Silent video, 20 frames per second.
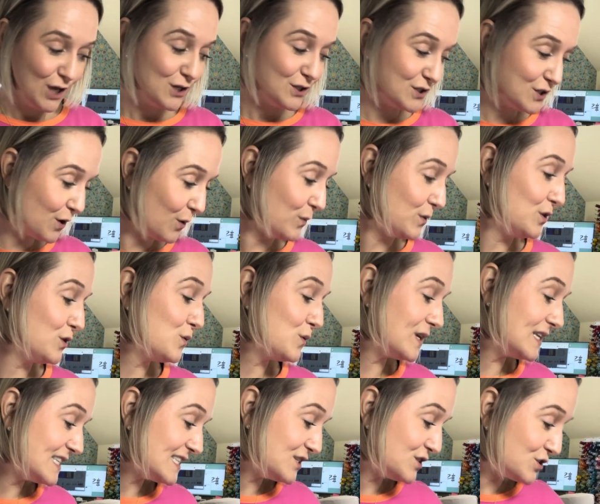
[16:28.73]
So you
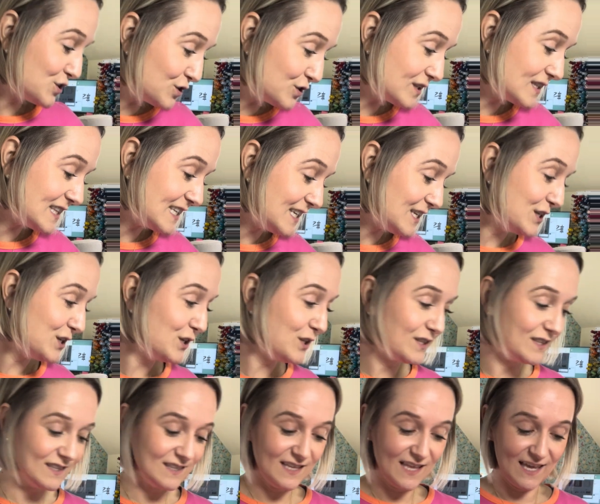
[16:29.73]
can certainly
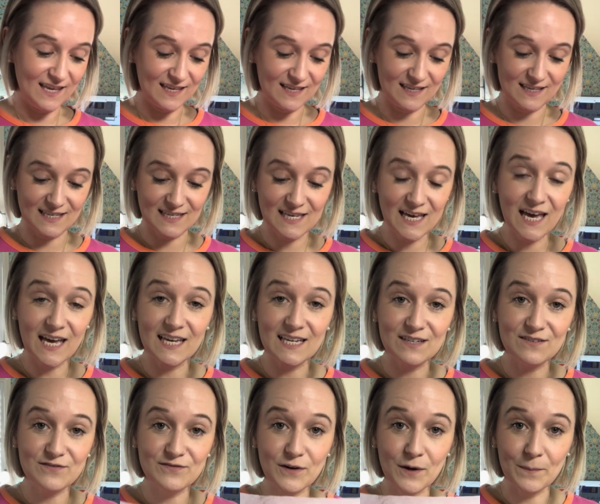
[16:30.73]
like cut
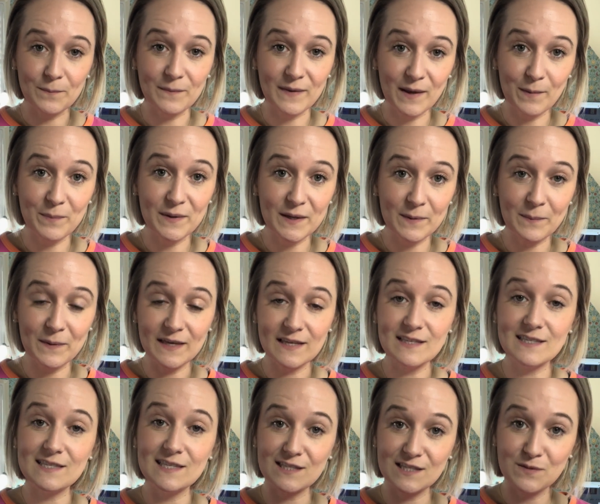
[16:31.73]
from a big
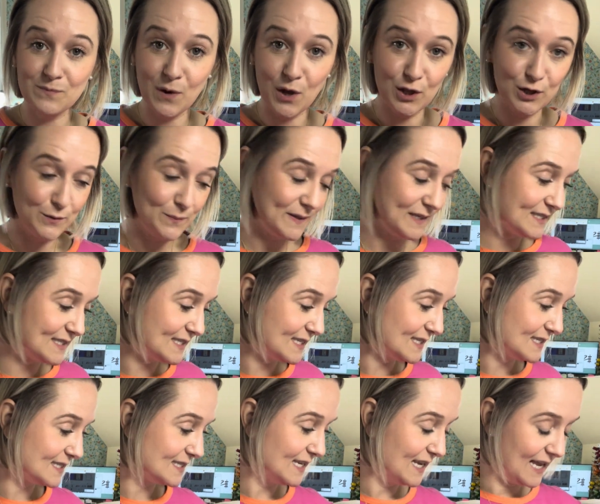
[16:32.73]
piece, smaller
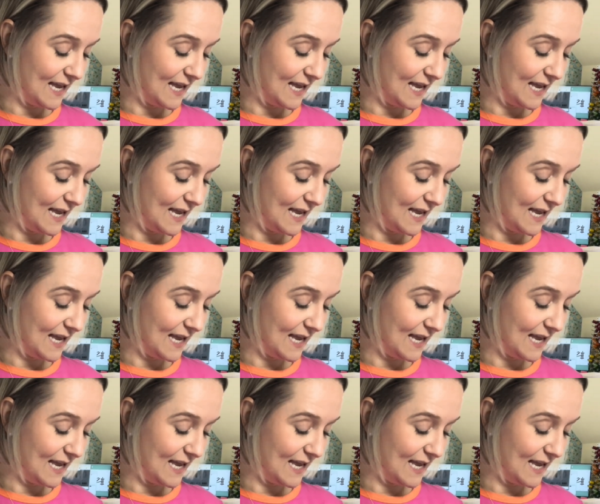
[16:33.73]
pieces,